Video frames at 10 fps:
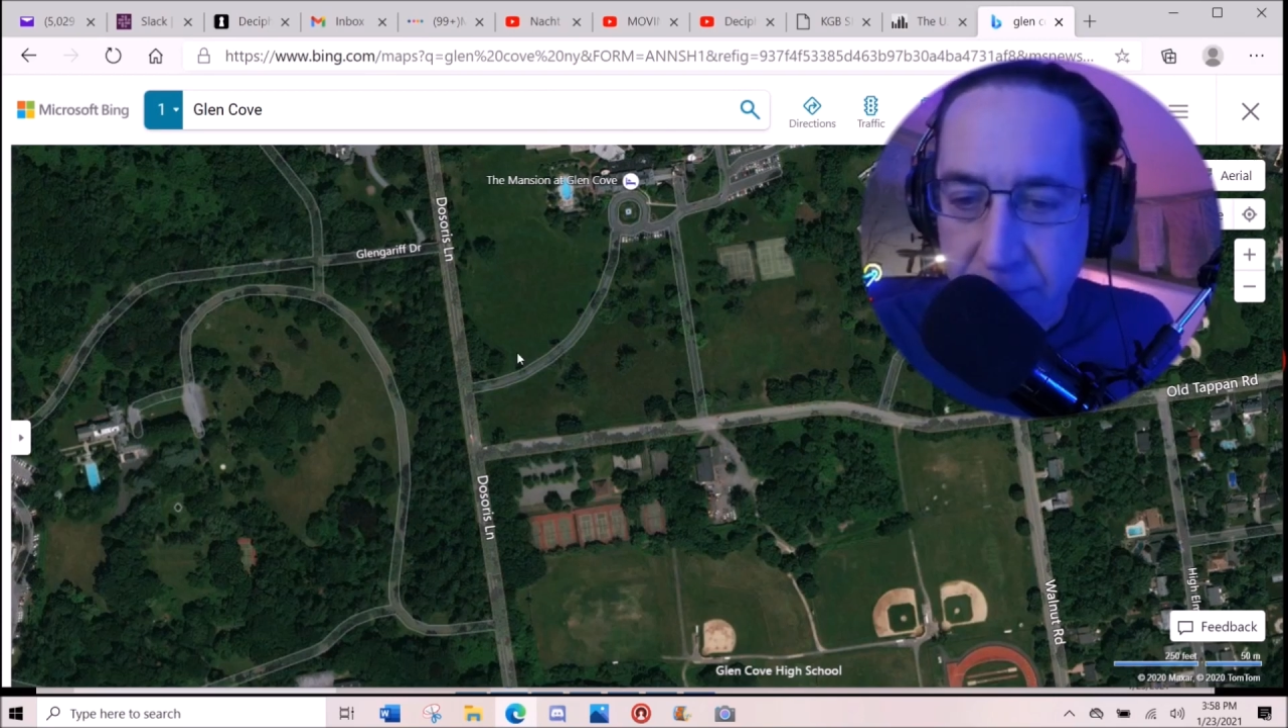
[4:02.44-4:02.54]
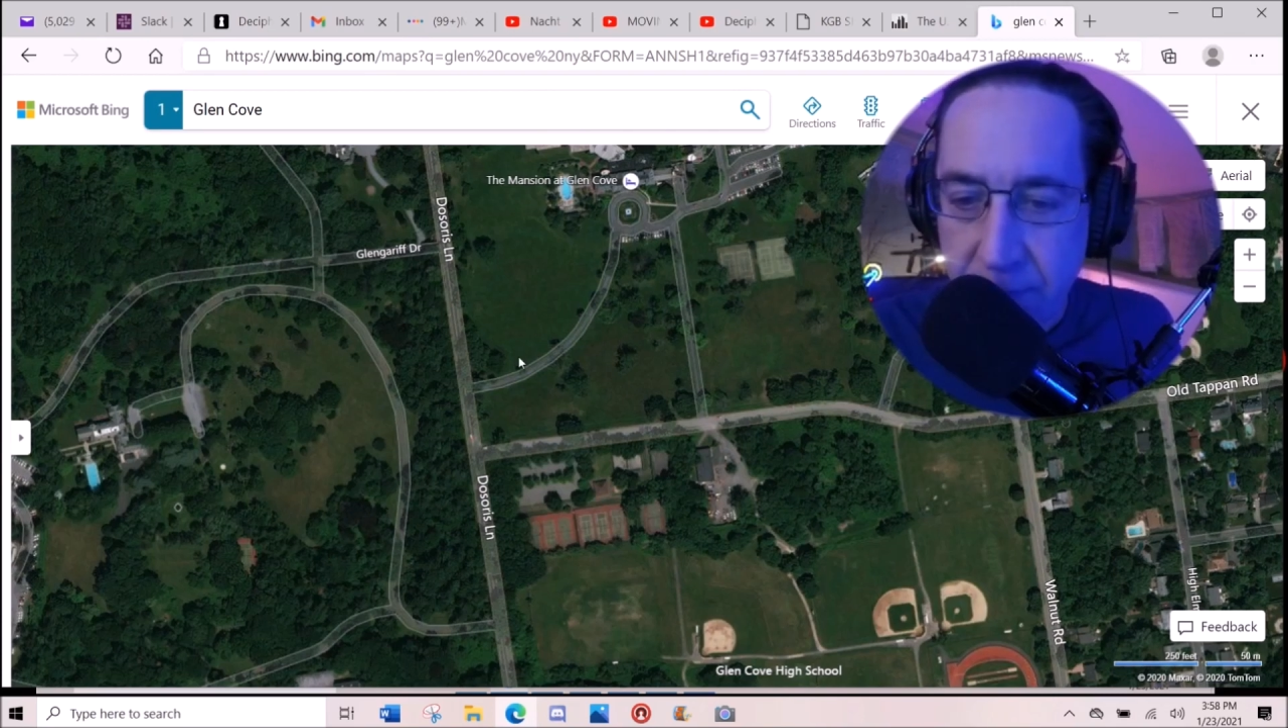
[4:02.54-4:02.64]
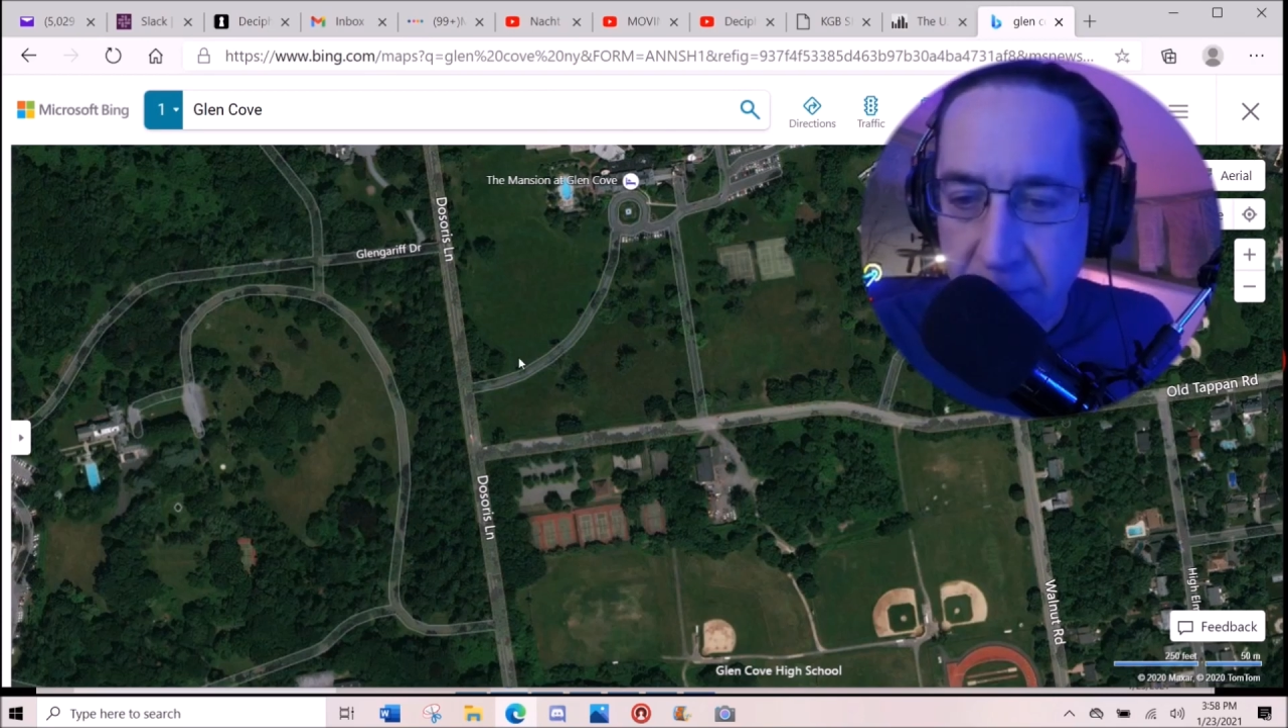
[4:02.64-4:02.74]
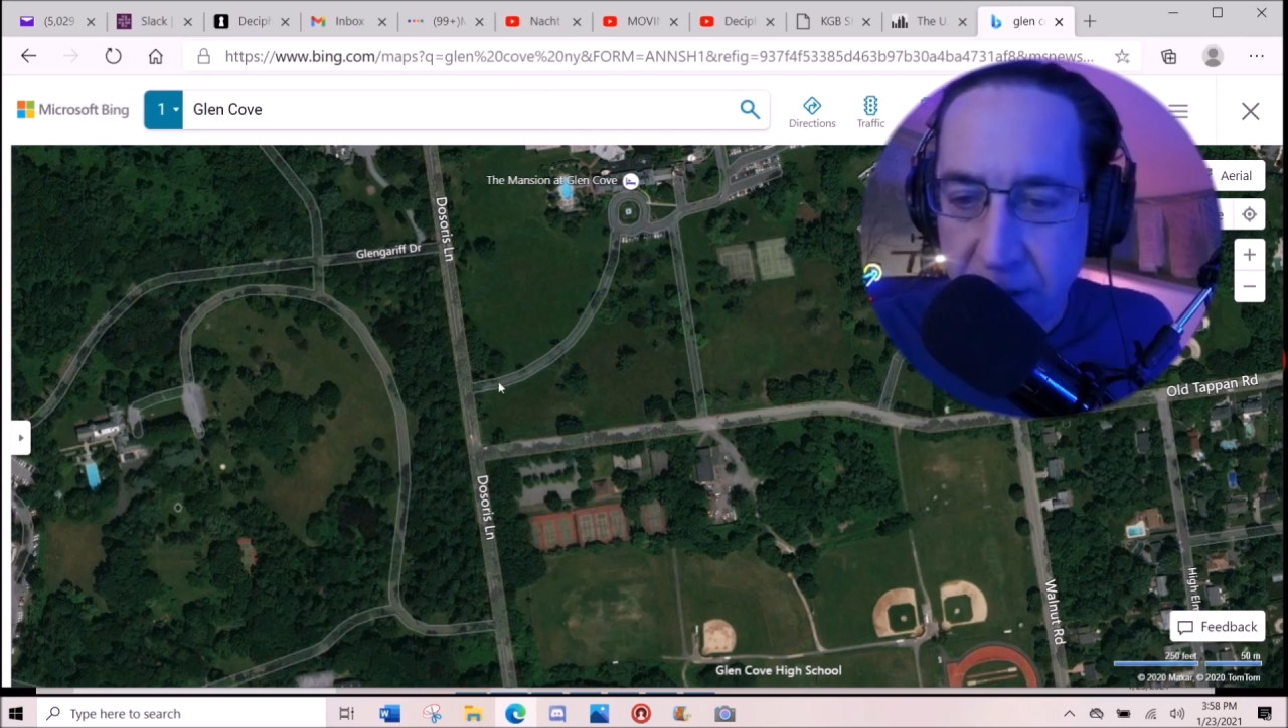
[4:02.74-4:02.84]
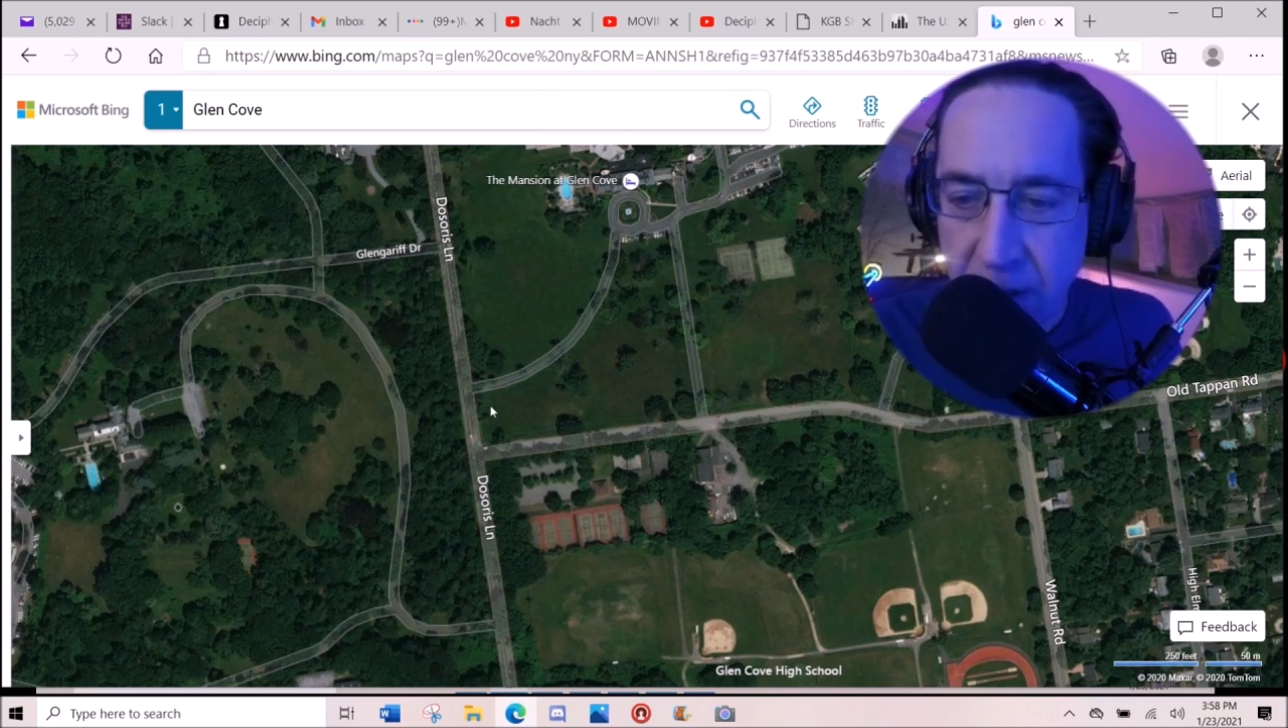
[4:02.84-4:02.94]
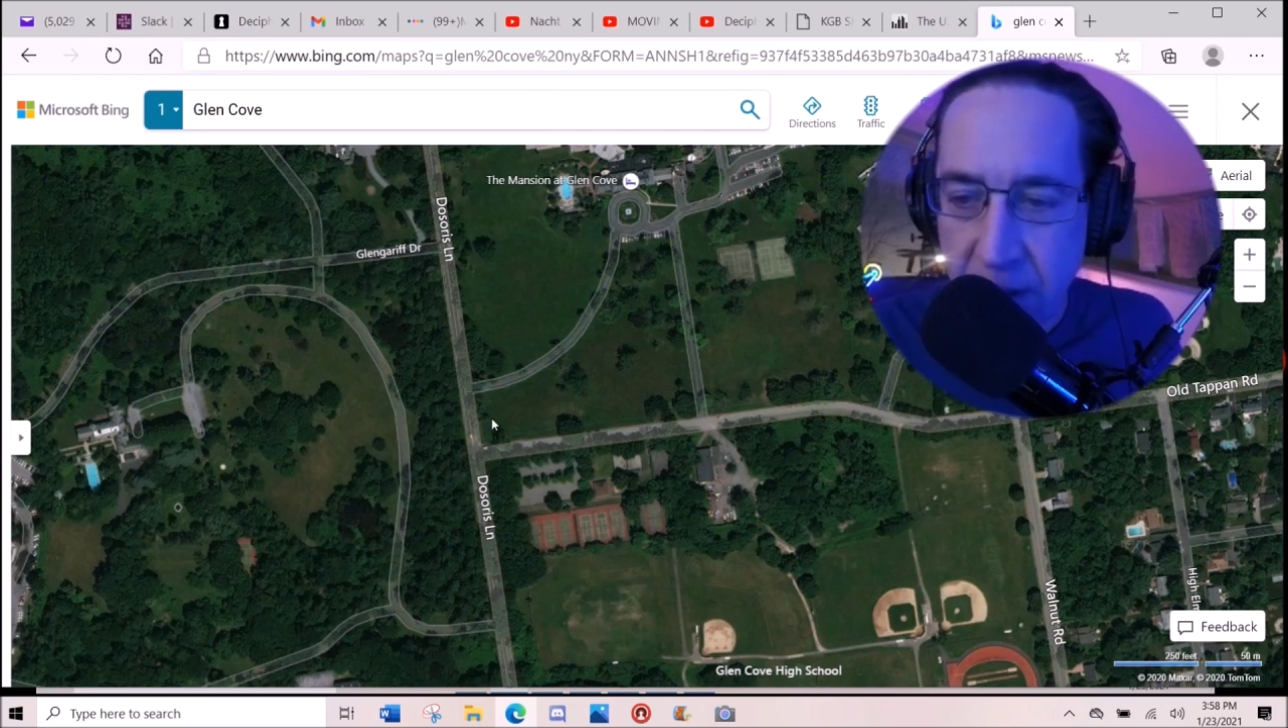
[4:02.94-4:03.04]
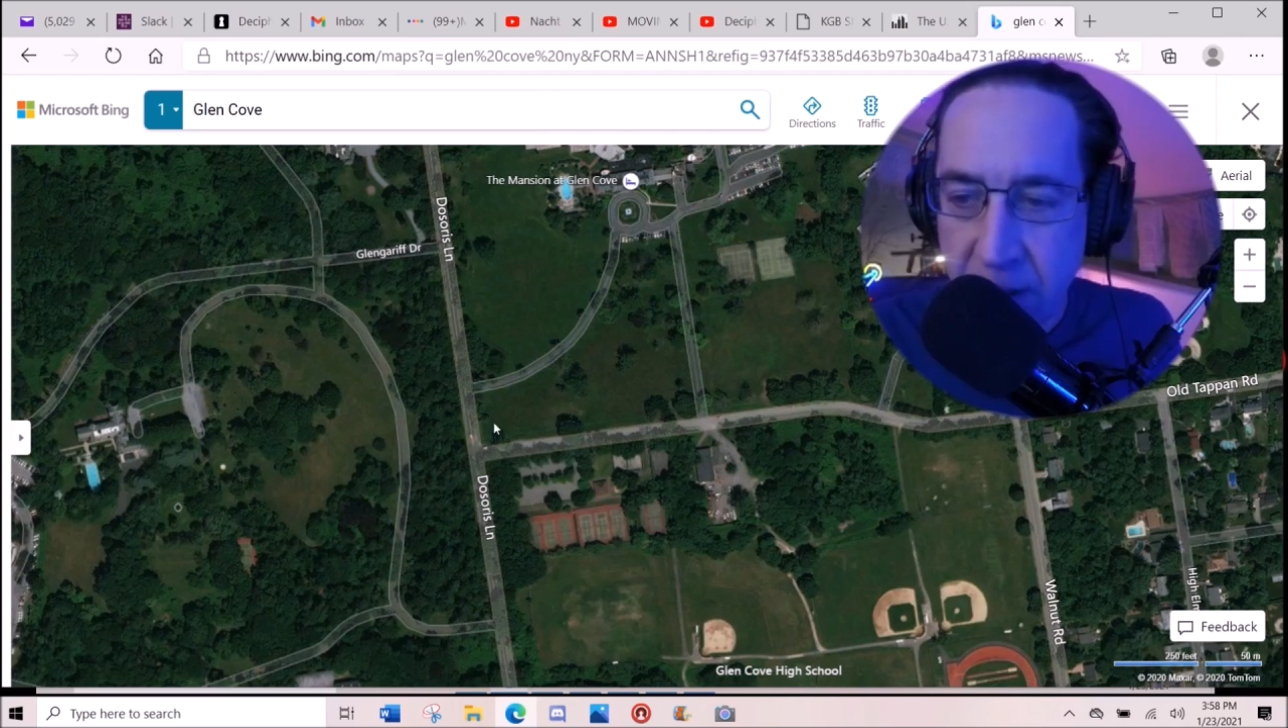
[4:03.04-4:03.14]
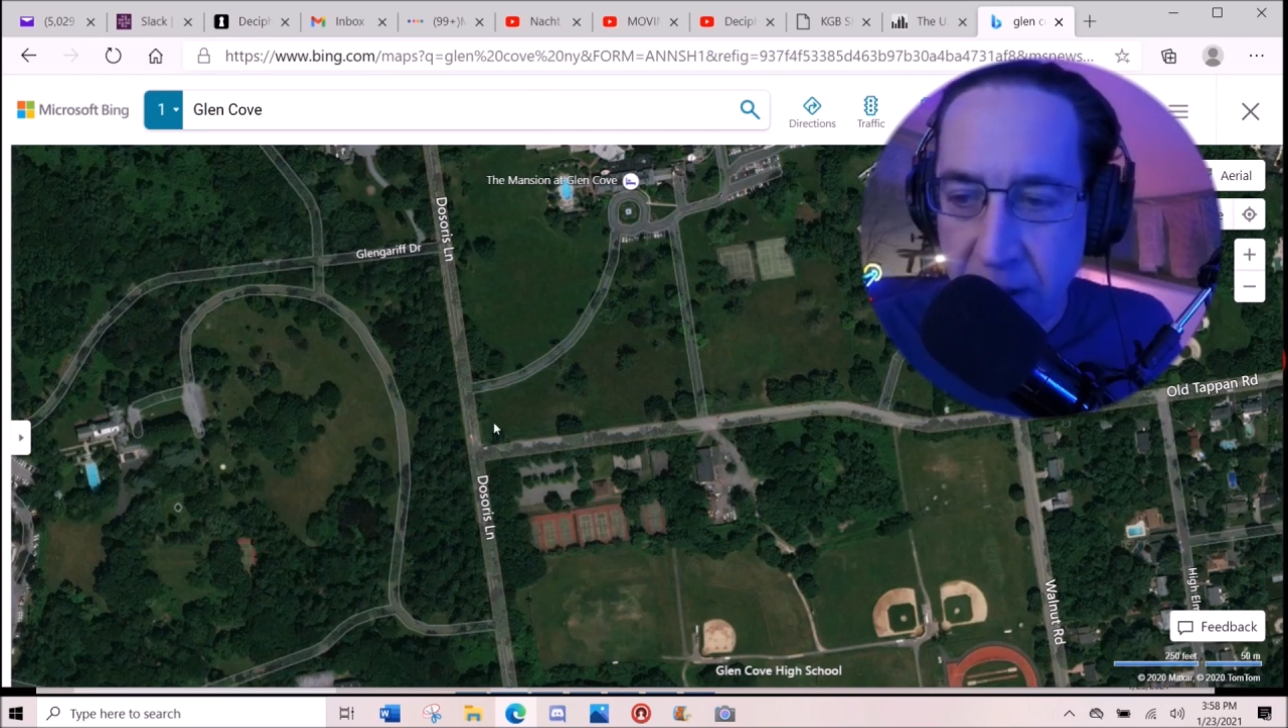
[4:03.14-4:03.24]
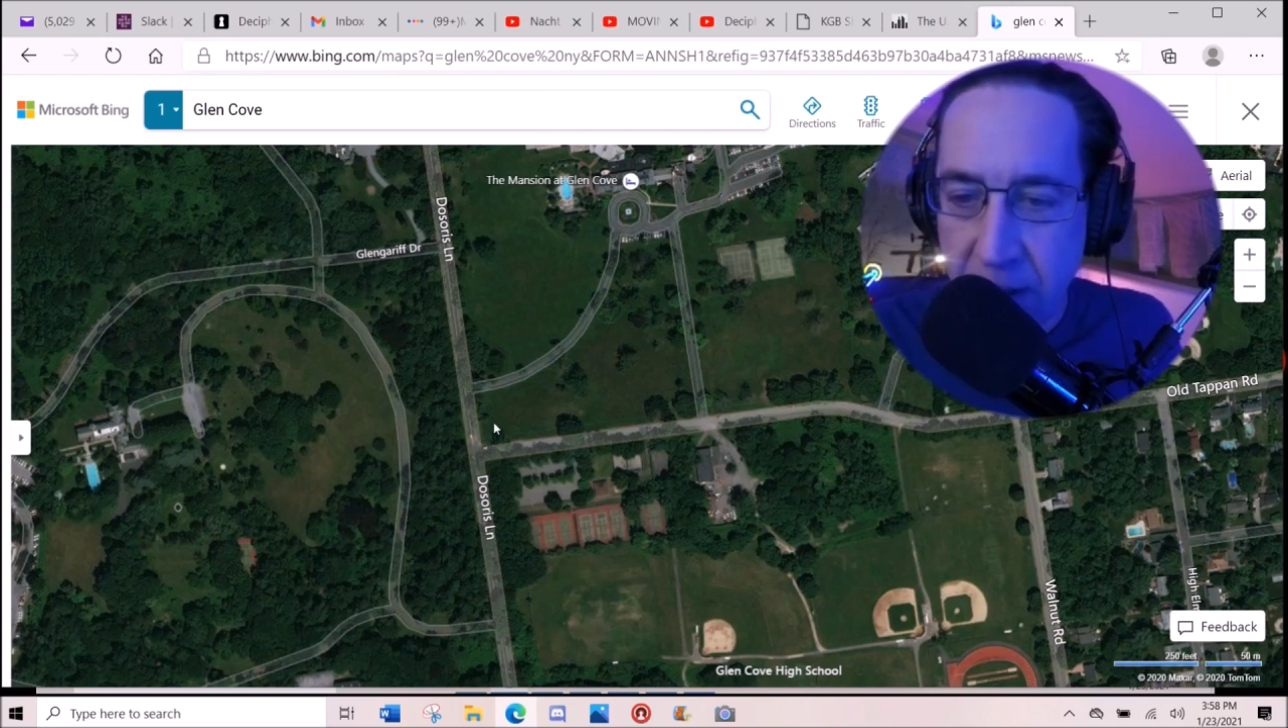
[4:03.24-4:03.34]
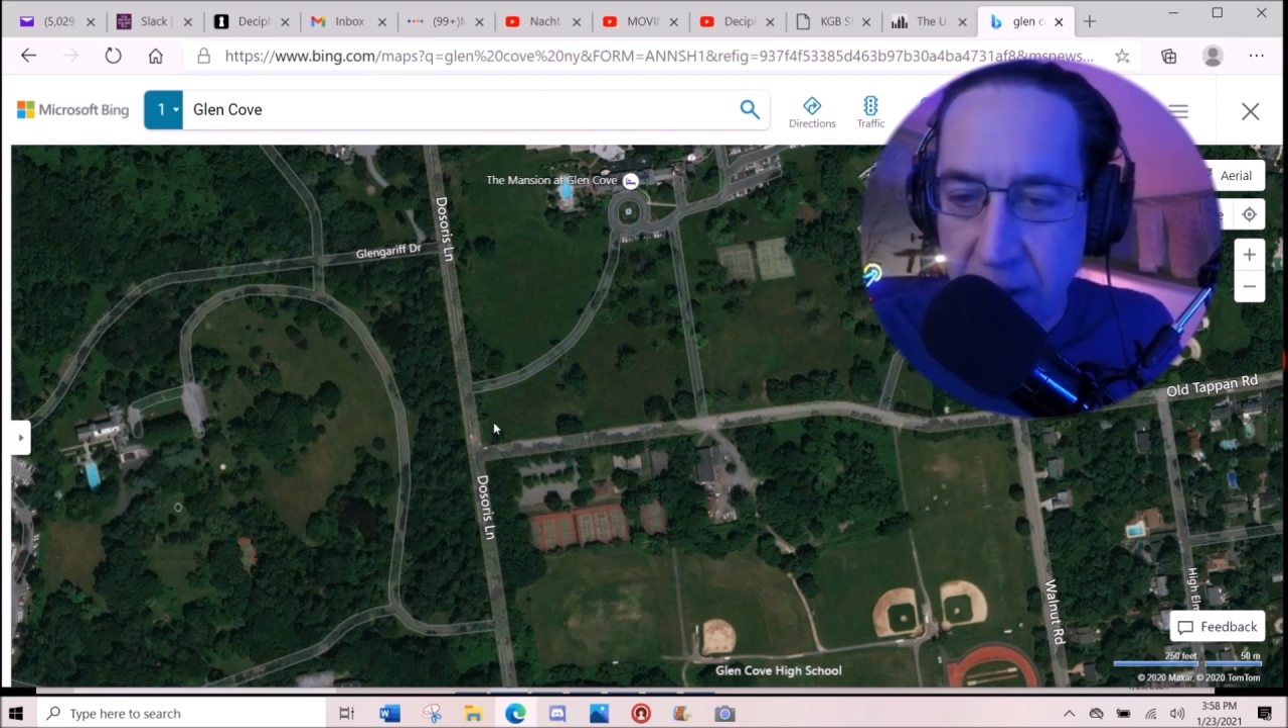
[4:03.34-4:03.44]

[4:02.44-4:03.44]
and just